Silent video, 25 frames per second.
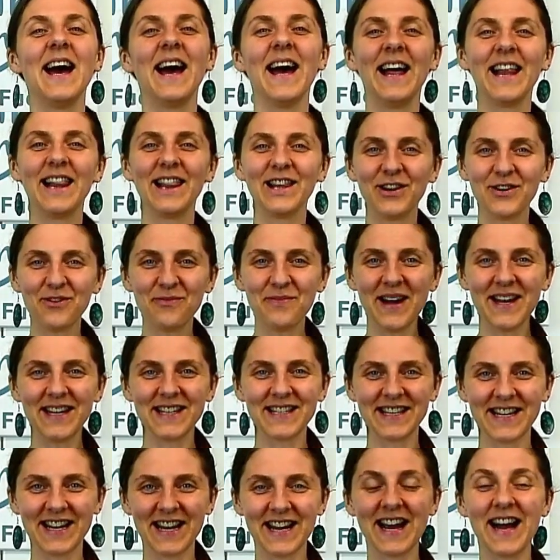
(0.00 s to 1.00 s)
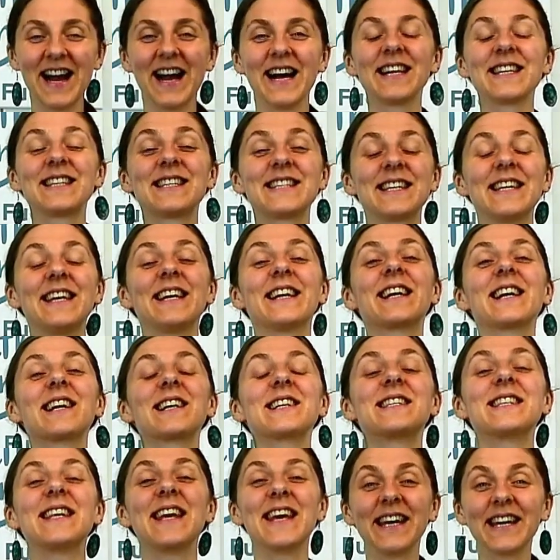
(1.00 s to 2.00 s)
Hello my dear health
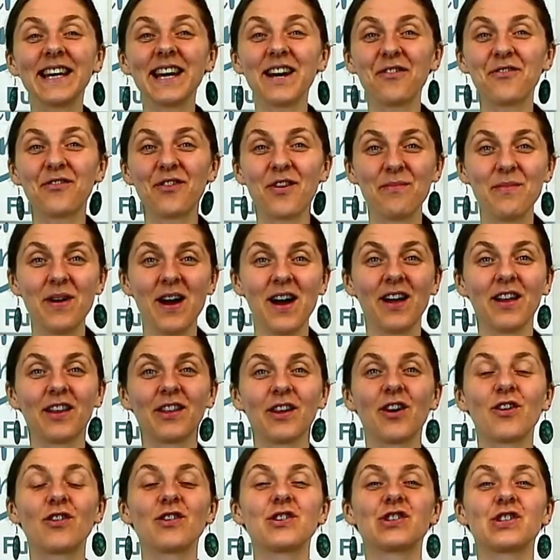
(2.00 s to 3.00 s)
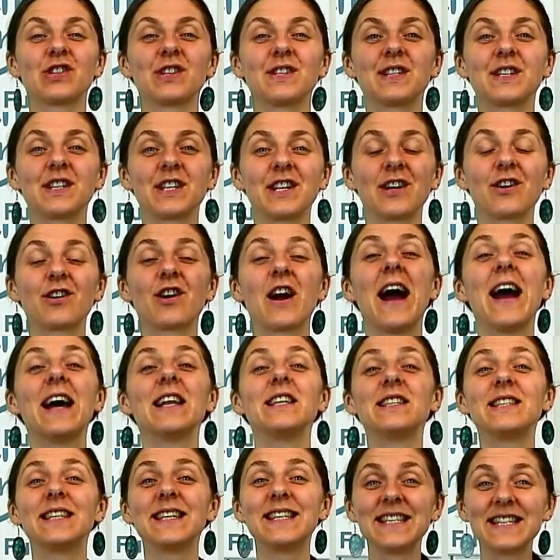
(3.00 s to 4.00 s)
seekers, Inga from Health Origins here,
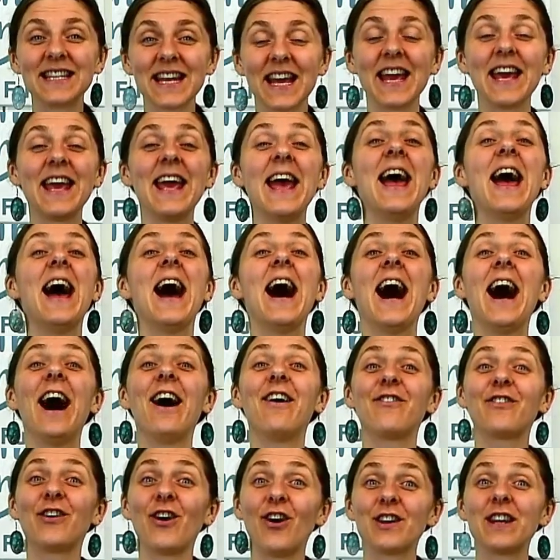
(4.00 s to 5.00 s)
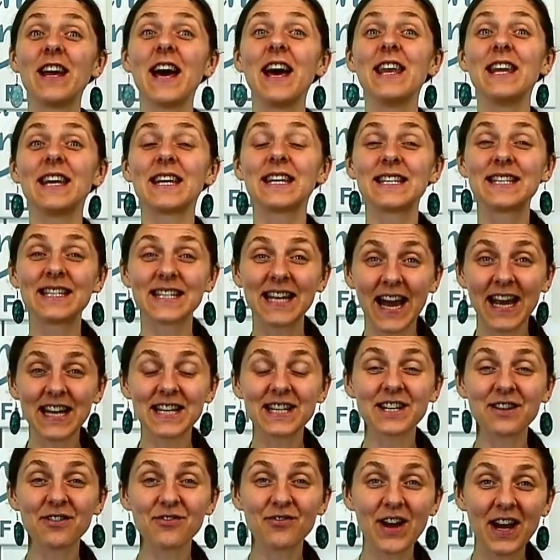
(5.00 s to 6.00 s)
and today I've got an
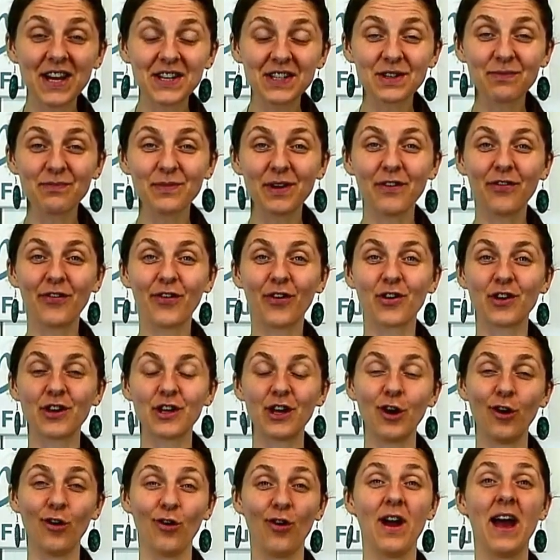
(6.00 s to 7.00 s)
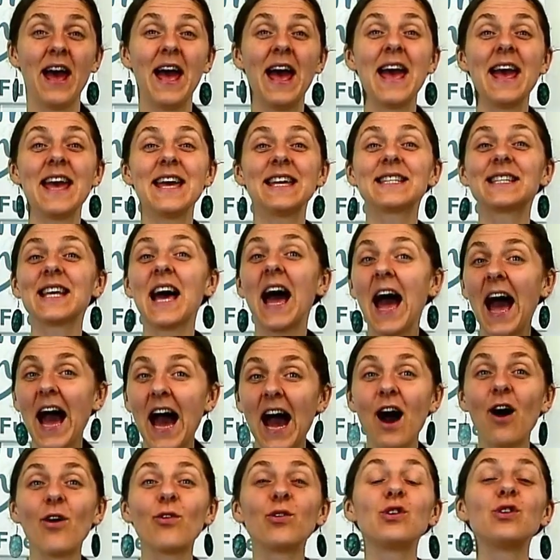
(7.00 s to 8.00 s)
exciting recipe for you, is
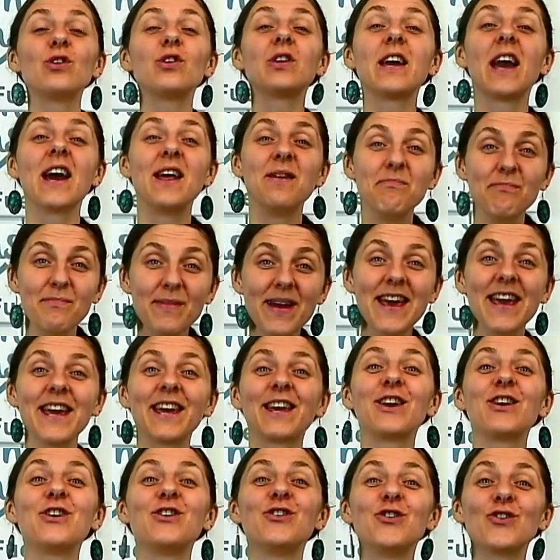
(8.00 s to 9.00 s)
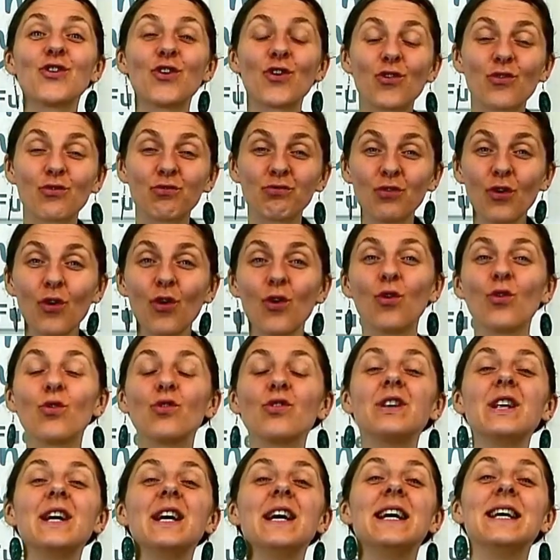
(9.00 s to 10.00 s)
how you can make your
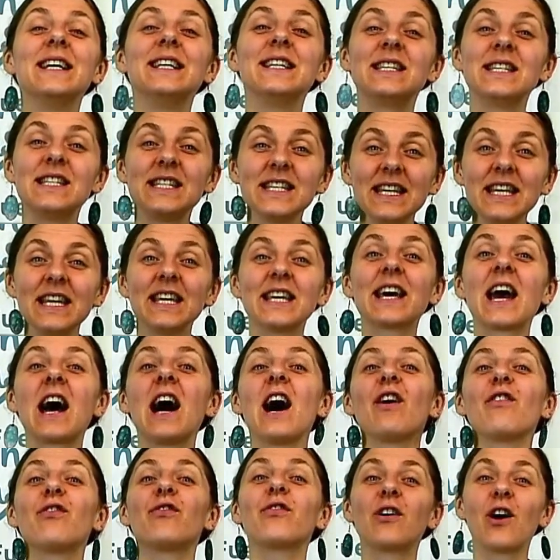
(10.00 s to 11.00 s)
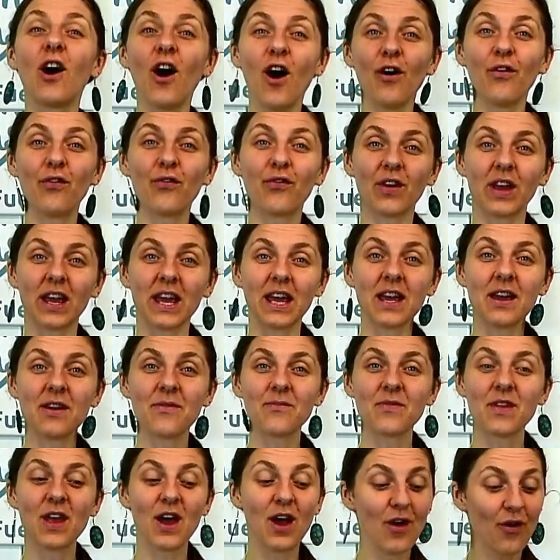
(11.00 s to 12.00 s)
own decaf coffee
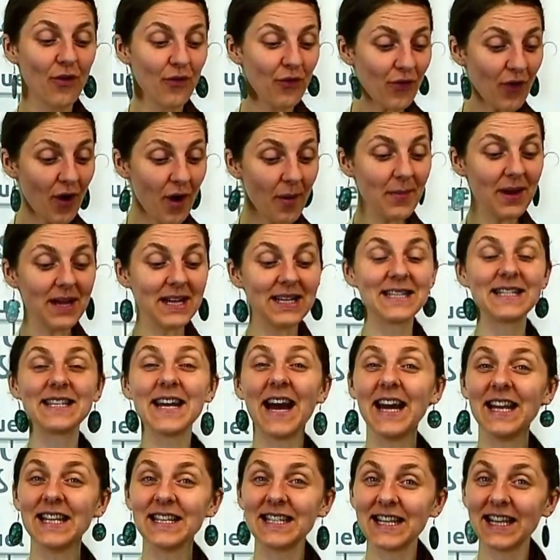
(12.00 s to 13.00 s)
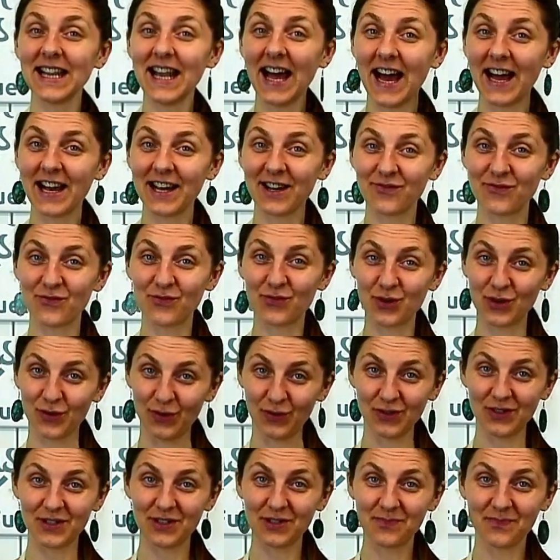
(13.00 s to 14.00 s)
from dandelion
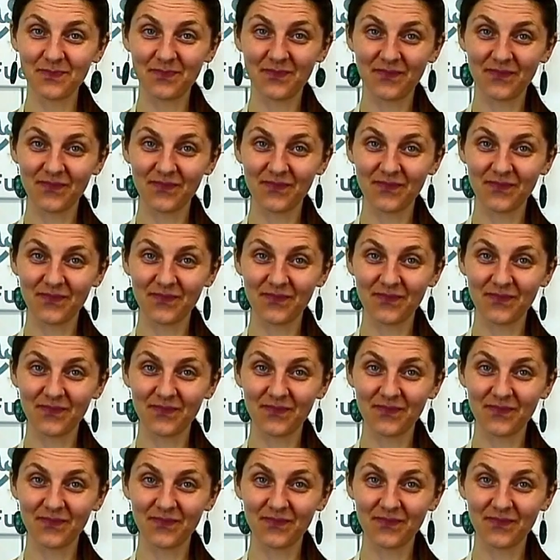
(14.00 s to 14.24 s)
root.